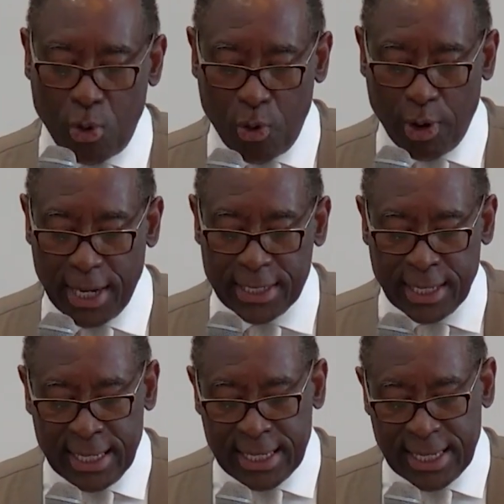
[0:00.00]
on
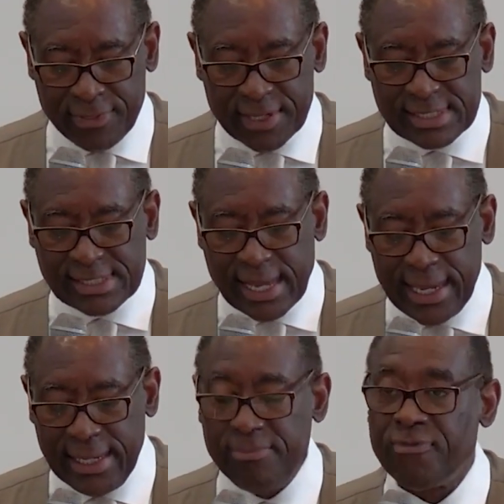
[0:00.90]
in the
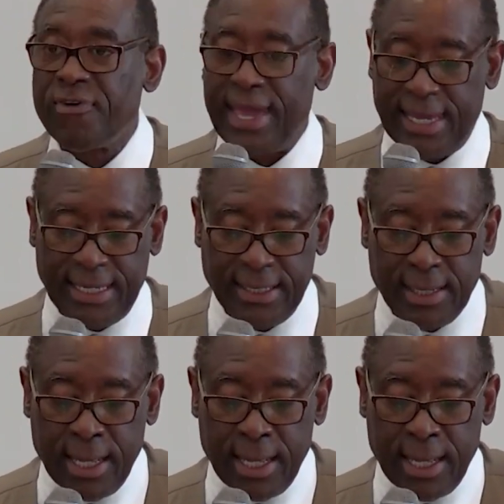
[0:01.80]
same vein.